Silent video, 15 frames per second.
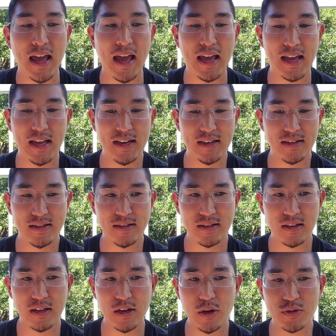and
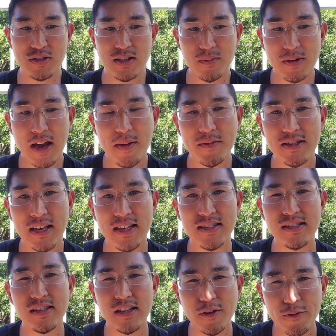you know sometimes
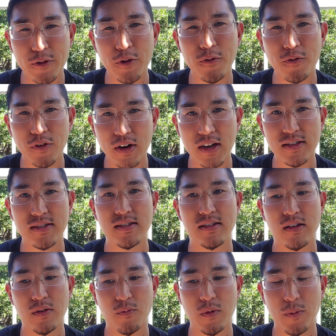it's difficult for us
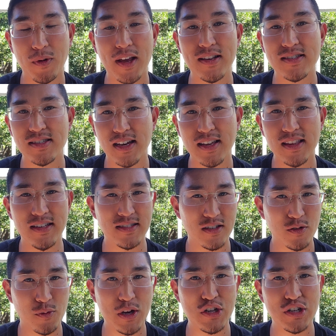when we get stuck in these
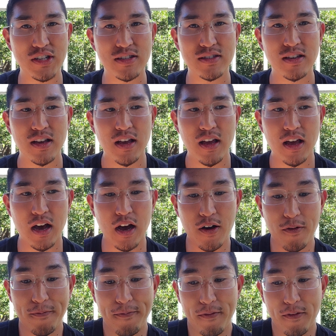situations of